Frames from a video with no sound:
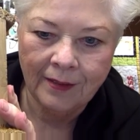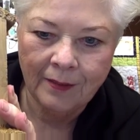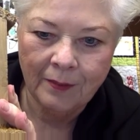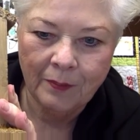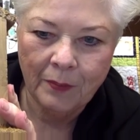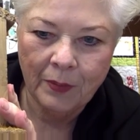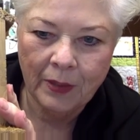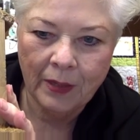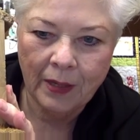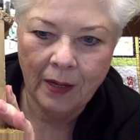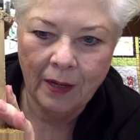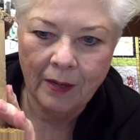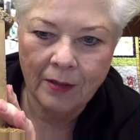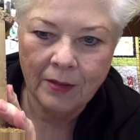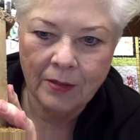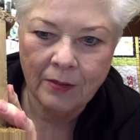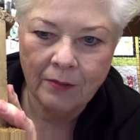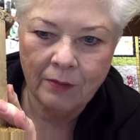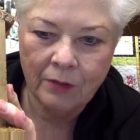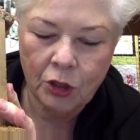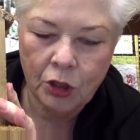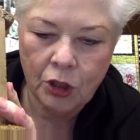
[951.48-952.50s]
because
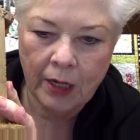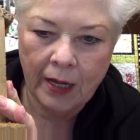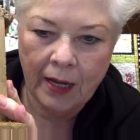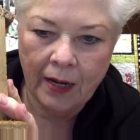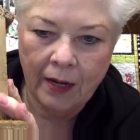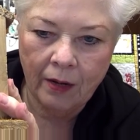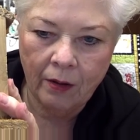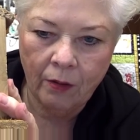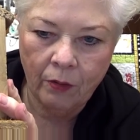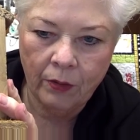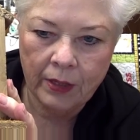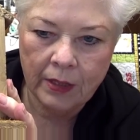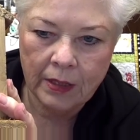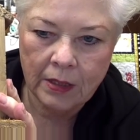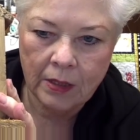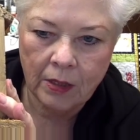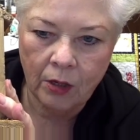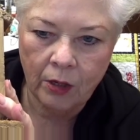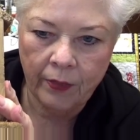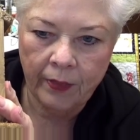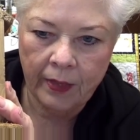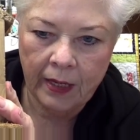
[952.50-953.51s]
of the shadow that's
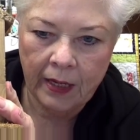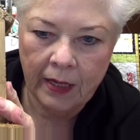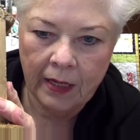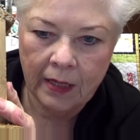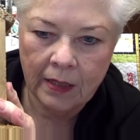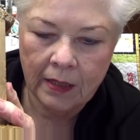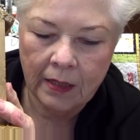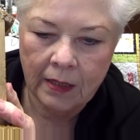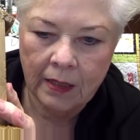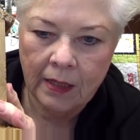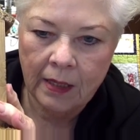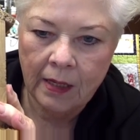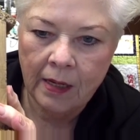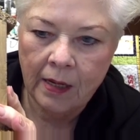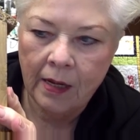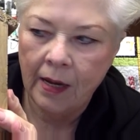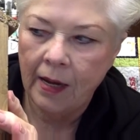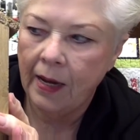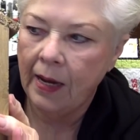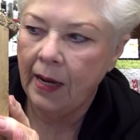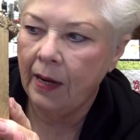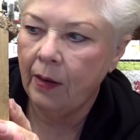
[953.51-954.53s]
on that.
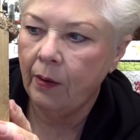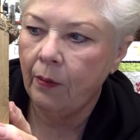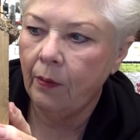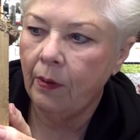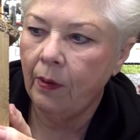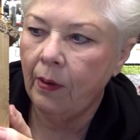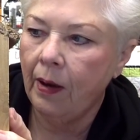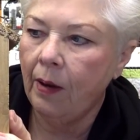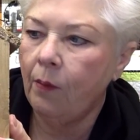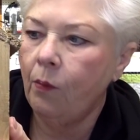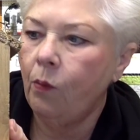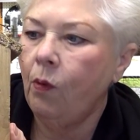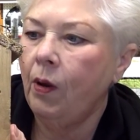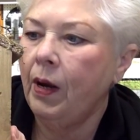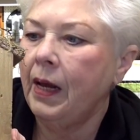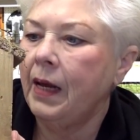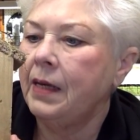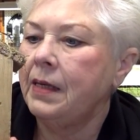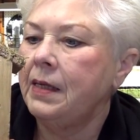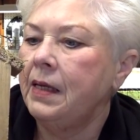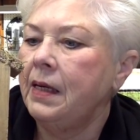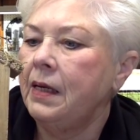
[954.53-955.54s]
What
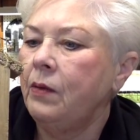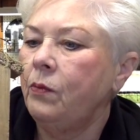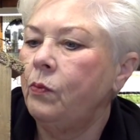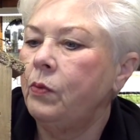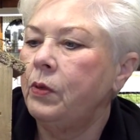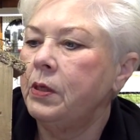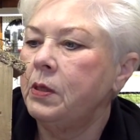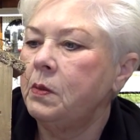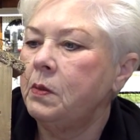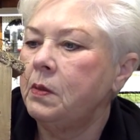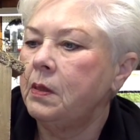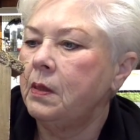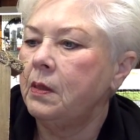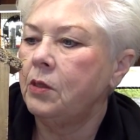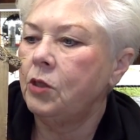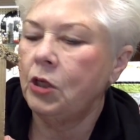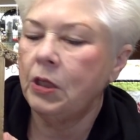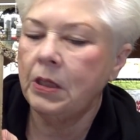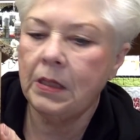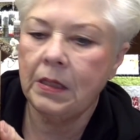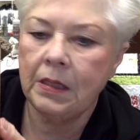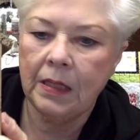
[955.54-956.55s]
I did was
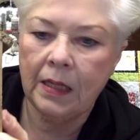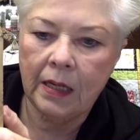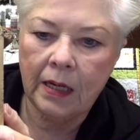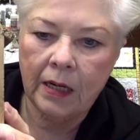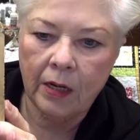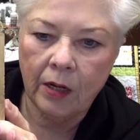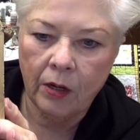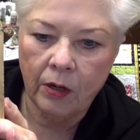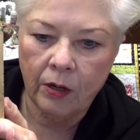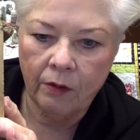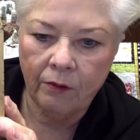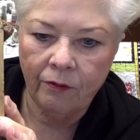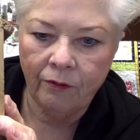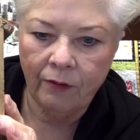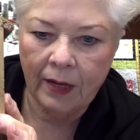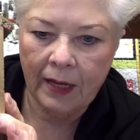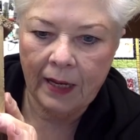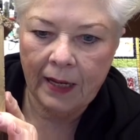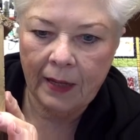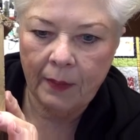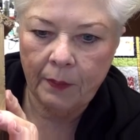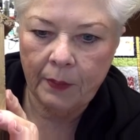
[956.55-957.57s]
just did it on a
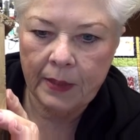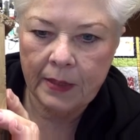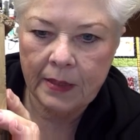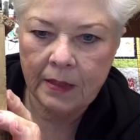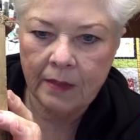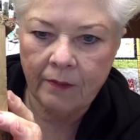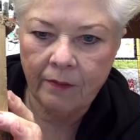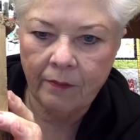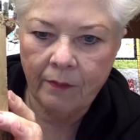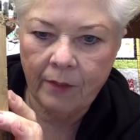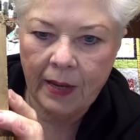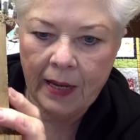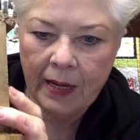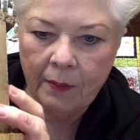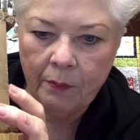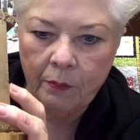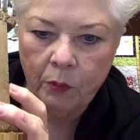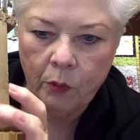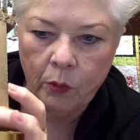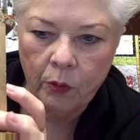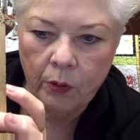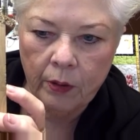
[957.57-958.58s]
flat piece of mat
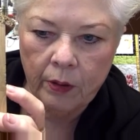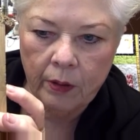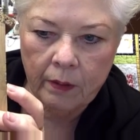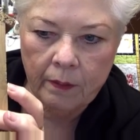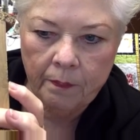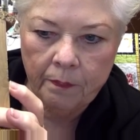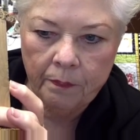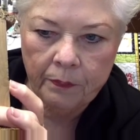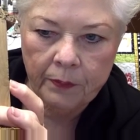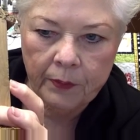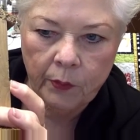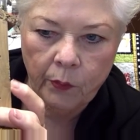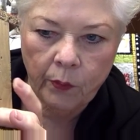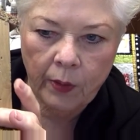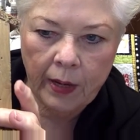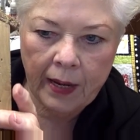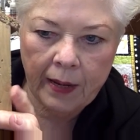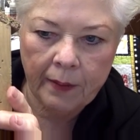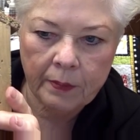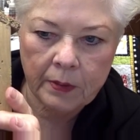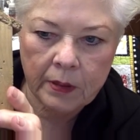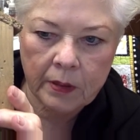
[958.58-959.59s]
board,
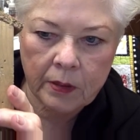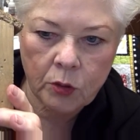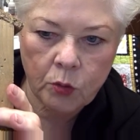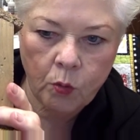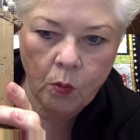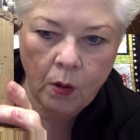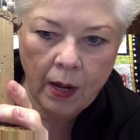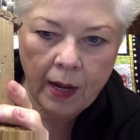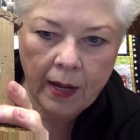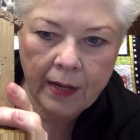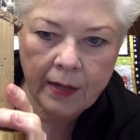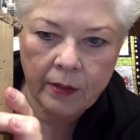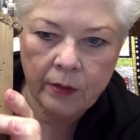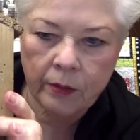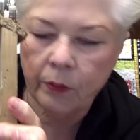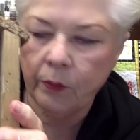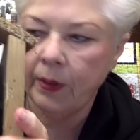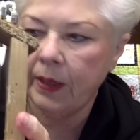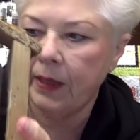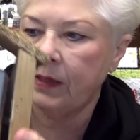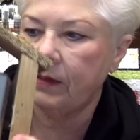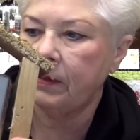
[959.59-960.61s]
wrapped twine
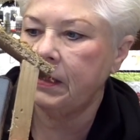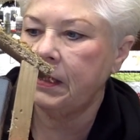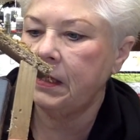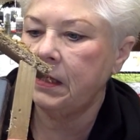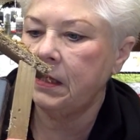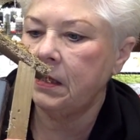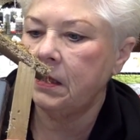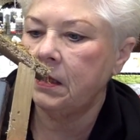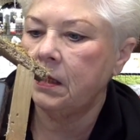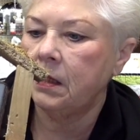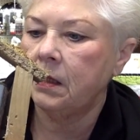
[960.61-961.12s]
around it,